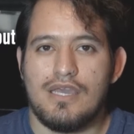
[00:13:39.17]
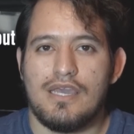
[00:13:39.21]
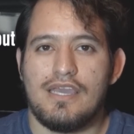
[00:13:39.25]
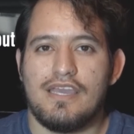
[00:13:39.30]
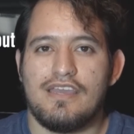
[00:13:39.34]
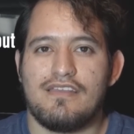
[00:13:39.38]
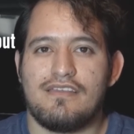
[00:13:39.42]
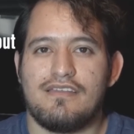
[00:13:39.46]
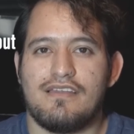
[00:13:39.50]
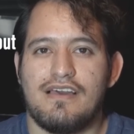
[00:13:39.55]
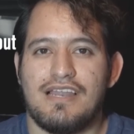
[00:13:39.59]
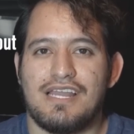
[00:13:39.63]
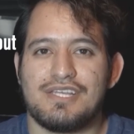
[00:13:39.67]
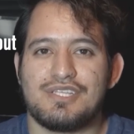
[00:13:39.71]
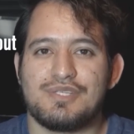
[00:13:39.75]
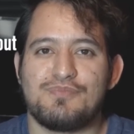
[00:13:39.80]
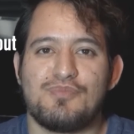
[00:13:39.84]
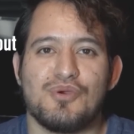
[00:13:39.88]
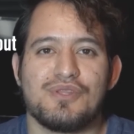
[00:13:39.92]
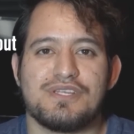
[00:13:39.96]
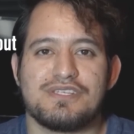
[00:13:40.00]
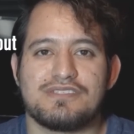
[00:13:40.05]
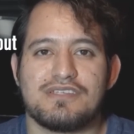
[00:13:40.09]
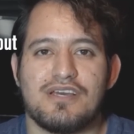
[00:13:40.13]
And I like to
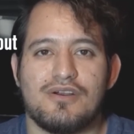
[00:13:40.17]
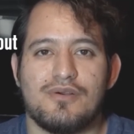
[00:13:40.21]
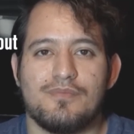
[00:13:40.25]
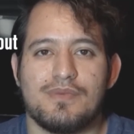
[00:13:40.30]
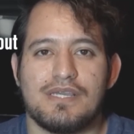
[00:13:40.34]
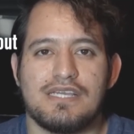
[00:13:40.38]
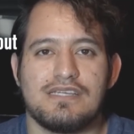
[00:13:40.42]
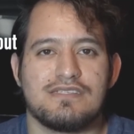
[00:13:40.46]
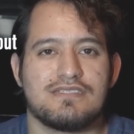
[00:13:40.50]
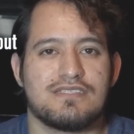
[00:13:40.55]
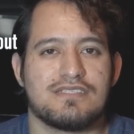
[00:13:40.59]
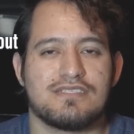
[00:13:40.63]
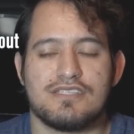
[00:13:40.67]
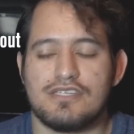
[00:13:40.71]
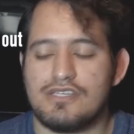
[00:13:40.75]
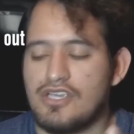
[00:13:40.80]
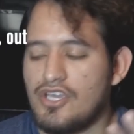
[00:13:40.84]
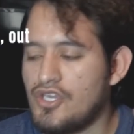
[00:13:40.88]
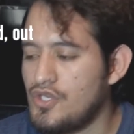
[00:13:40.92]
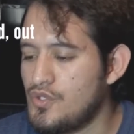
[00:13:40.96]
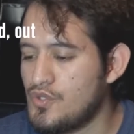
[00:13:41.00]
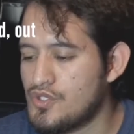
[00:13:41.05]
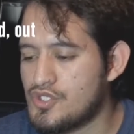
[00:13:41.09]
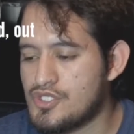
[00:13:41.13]
point this out because this is a
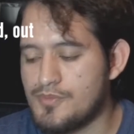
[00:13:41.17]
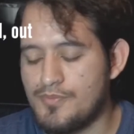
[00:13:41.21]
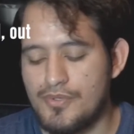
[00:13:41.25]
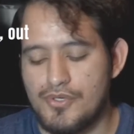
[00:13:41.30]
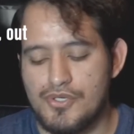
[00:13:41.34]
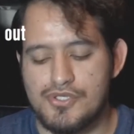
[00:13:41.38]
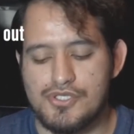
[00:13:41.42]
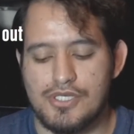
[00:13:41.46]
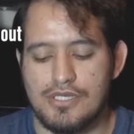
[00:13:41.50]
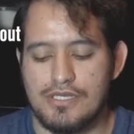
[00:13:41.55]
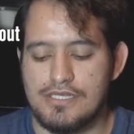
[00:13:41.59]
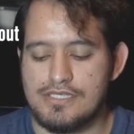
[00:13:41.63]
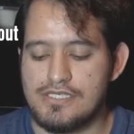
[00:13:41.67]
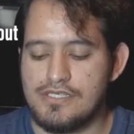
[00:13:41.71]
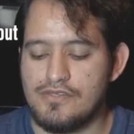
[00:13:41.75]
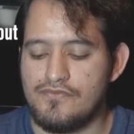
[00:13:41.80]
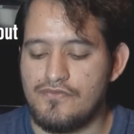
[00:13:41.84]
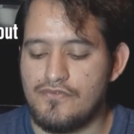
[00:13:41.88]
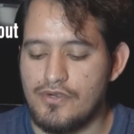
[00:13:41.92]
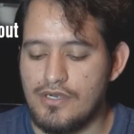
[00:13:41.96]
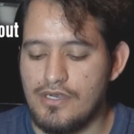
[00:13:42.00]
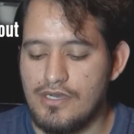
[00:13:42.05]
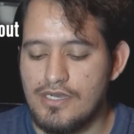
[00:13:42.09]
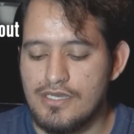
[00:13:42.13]
huge spiritual lesson
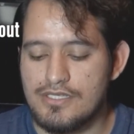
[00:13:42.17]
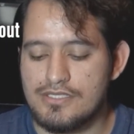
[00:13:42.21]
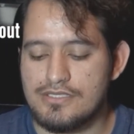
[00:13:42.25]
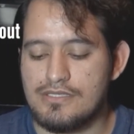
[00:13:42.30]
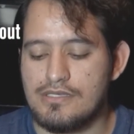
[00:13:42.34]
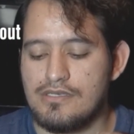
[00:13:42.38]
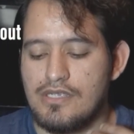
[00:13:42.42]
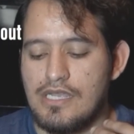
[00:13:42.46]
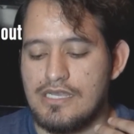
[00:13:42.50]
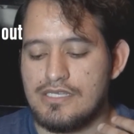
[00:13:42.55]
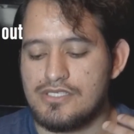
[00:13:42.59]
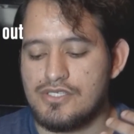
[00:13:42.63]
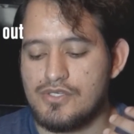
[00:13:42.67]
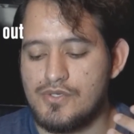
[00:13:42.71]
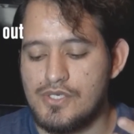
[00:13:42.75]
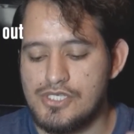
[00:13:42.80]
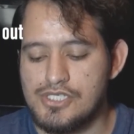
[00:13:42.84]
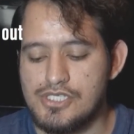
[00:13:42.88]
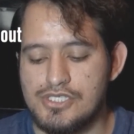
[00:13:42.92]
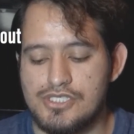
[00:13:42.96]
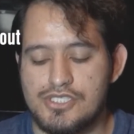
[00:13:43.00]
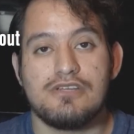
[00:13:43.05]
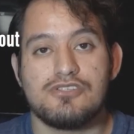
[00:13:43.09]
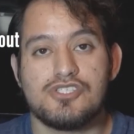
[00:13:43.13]
for us as
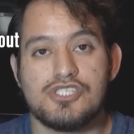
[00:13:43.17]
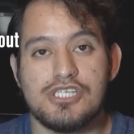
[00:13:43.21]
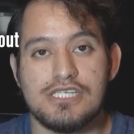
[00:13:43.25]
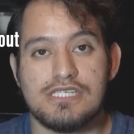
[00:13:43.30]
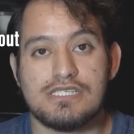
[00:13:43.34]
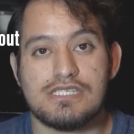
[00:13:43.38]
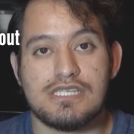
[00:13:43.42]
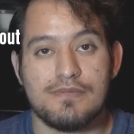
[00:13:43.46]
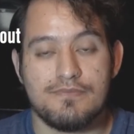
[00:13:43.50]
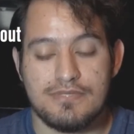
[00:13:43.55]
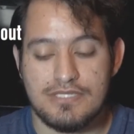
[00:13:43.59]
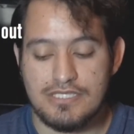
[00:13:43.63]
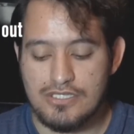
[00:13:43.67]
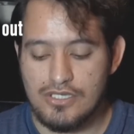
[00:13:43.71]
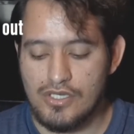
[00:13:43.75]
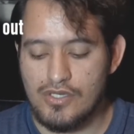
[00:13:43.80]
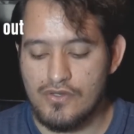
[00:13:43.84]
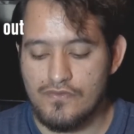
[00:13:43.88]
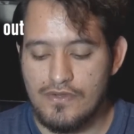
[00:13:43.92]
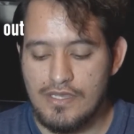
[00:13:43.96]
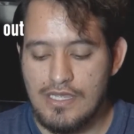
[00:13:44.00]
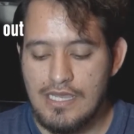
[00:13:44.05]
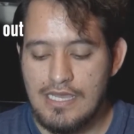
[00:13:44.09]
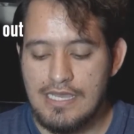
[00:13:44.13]
Christians. Jesus
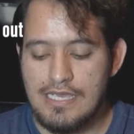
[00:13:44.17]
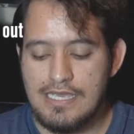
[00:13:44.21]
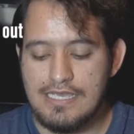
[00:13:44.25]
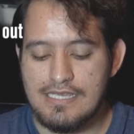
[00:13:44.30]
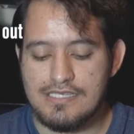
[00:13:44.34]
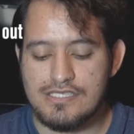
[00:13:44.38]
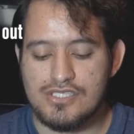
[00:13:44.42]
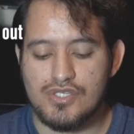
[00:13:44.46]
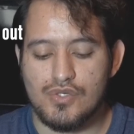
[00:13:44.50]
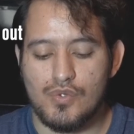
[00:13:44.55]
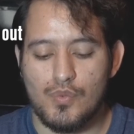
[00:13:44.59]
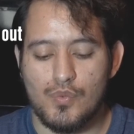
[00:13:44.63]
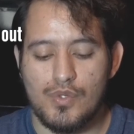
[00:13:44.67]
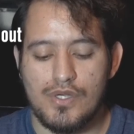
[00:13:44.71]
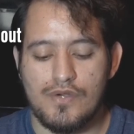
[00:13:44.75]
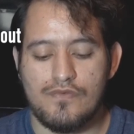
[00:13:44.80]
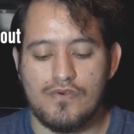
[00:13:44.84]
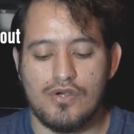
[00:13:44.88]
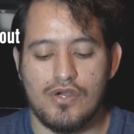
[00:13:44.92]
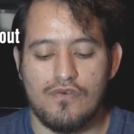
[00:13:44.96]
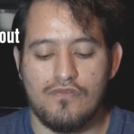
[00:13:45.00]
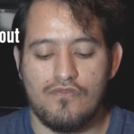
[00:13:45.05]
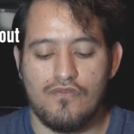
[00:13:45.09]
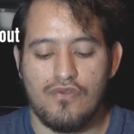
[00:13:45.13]
himself is the
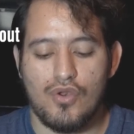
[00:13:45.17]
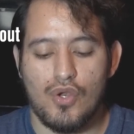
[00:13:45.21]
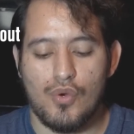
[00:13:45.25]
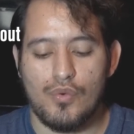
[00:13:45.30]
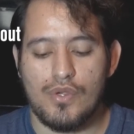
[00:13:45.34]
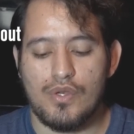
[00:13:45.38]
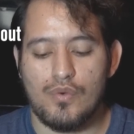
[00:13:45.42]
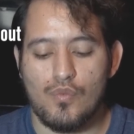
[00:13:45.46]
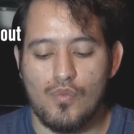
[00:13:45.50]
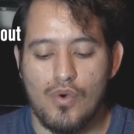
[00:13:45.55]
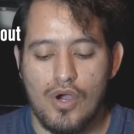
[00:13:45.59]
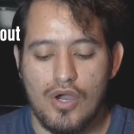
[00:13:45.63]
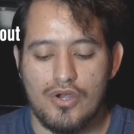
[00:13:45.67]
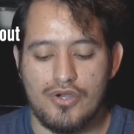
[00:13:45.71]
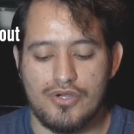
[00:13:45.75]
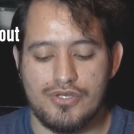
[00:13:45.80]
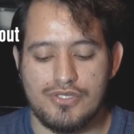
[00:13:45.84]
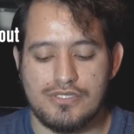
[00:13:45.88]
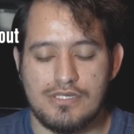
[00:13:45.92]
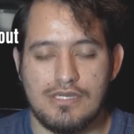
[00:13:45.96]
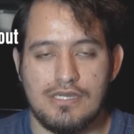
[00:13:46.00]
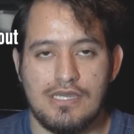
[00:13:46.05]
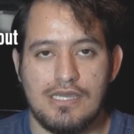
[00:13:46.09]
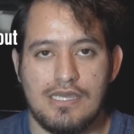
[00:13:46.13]
river of flowing
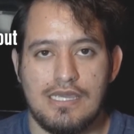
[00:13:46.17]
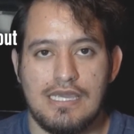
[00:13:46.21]
waters.